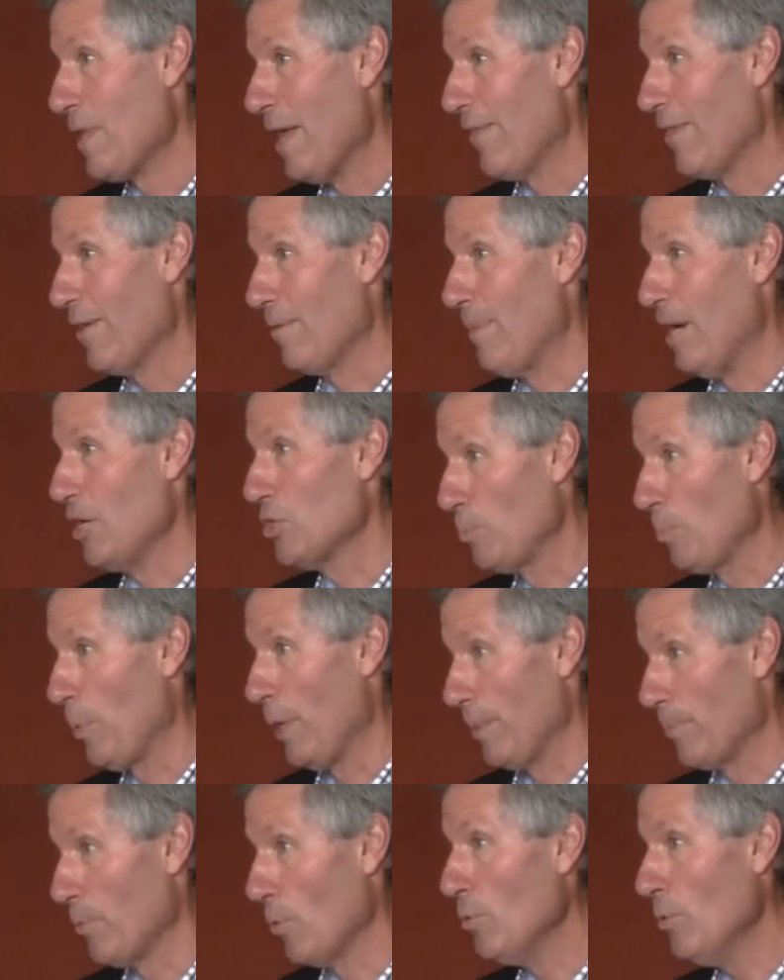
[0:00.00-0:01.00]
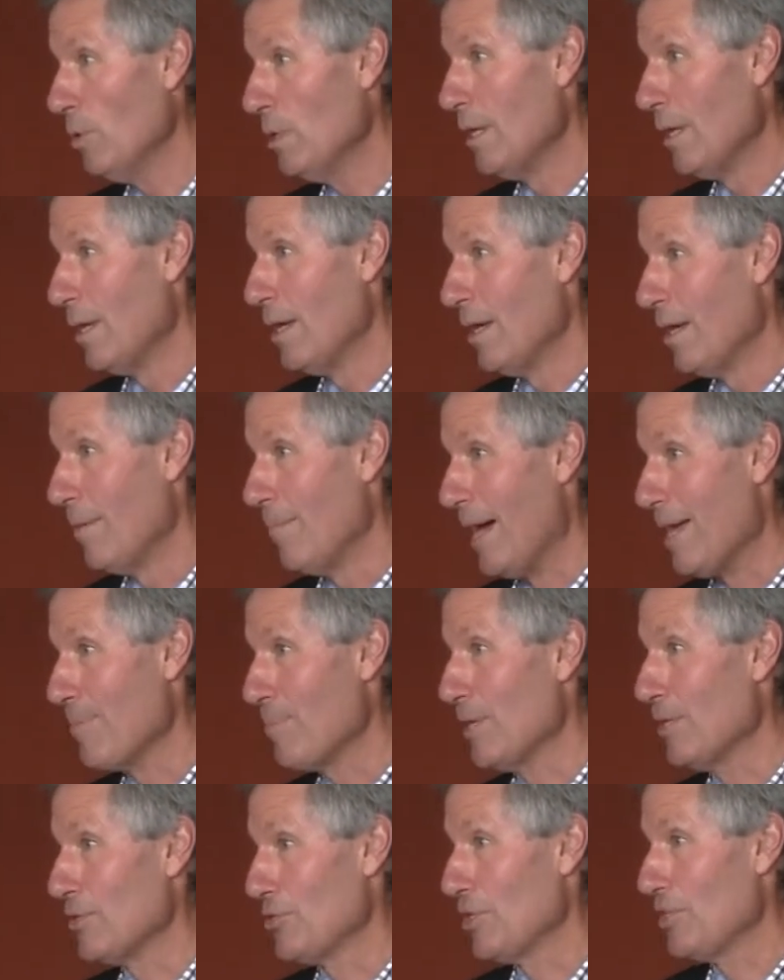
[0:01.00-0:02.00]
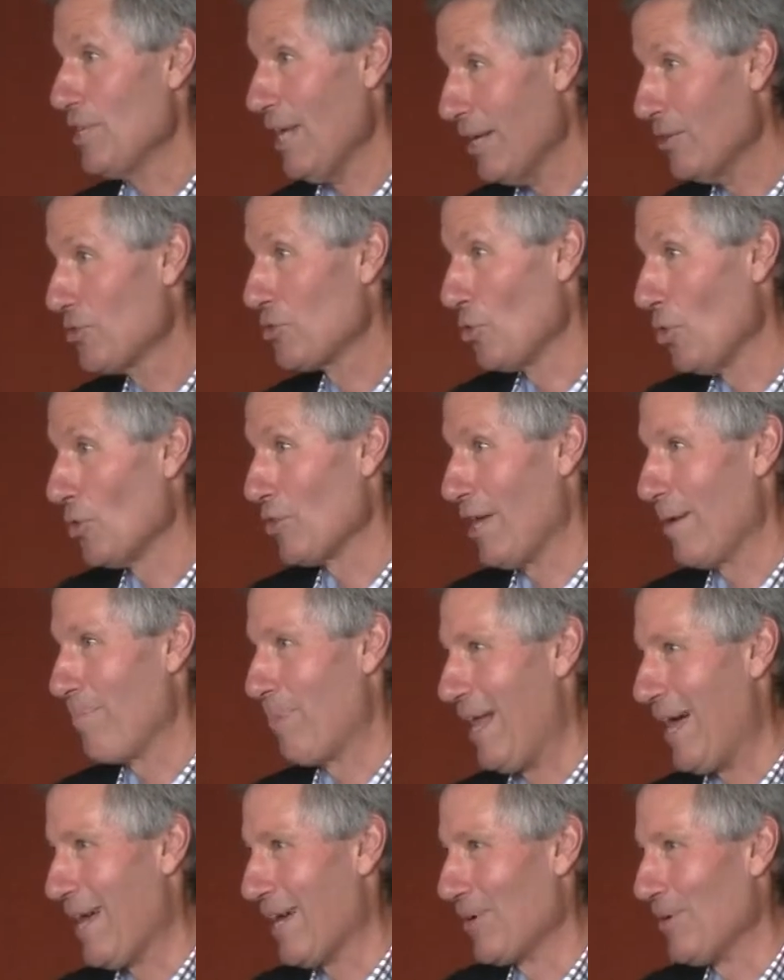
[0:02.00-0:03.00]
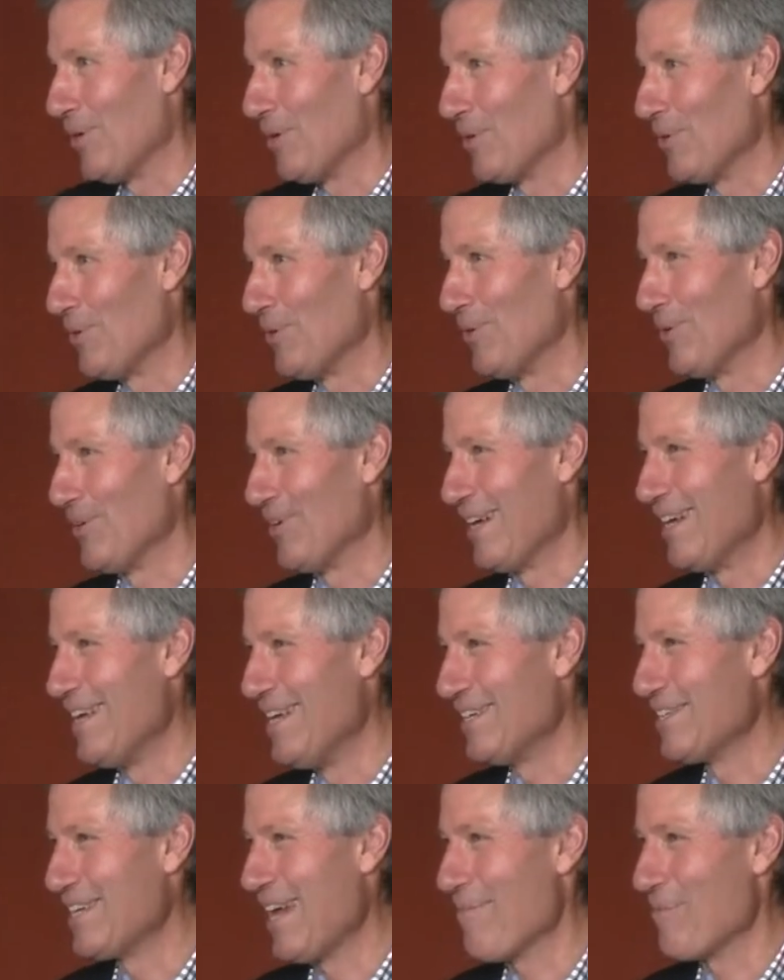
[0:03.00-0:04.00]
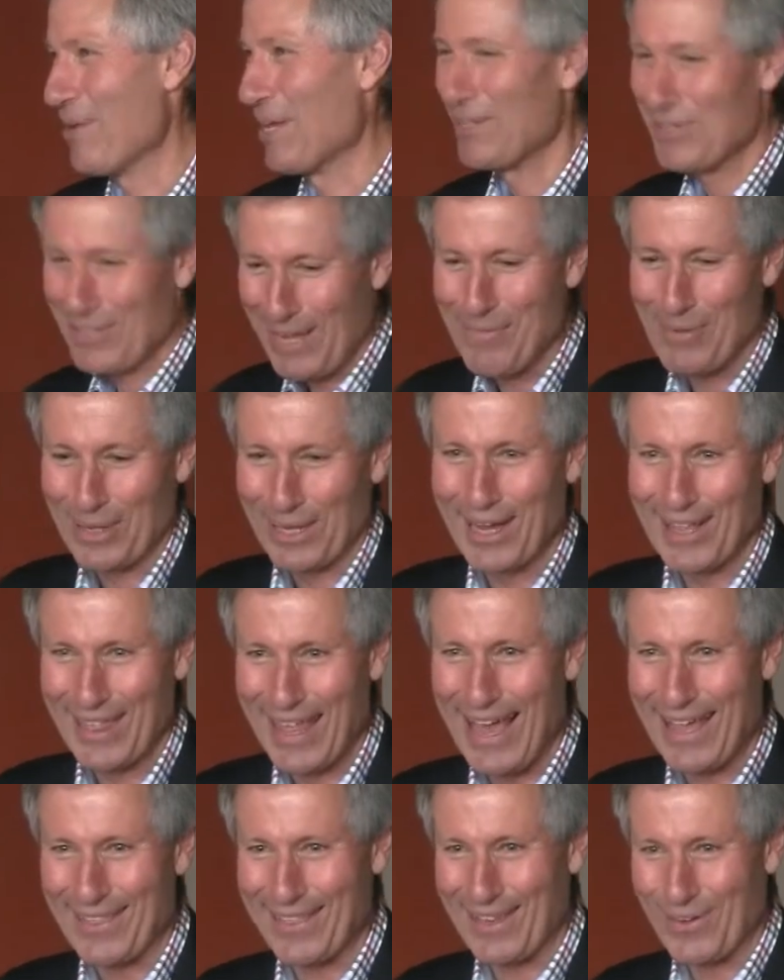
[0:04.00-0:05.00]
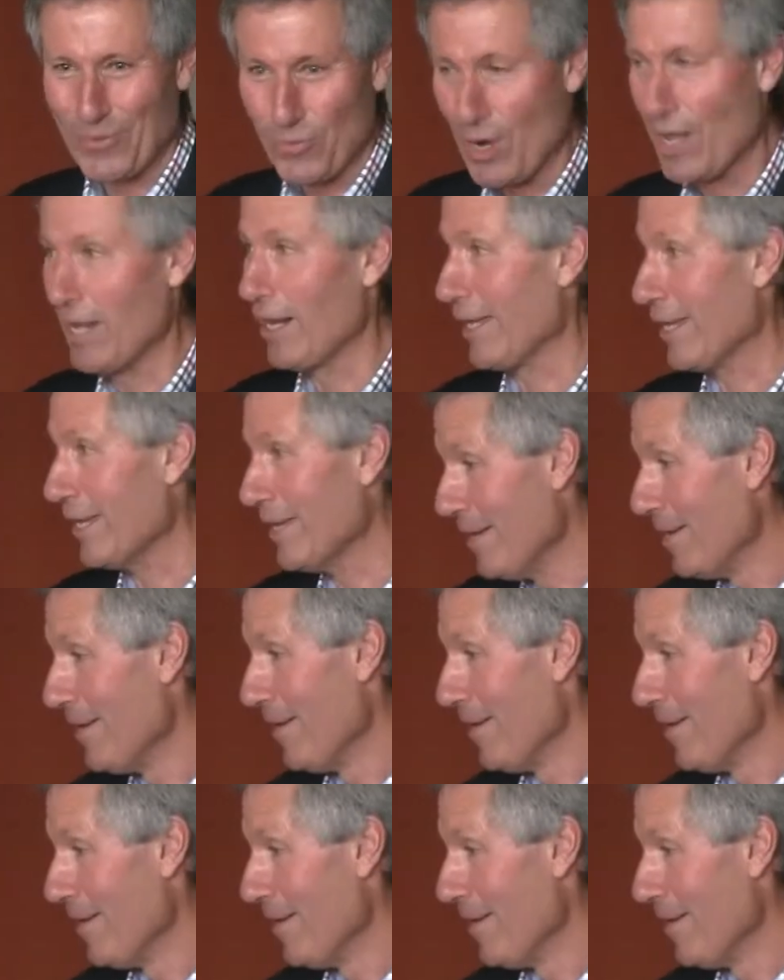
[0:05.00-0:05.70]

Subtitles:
and that most people, maybe it's the tennis court they're playing on or something like that really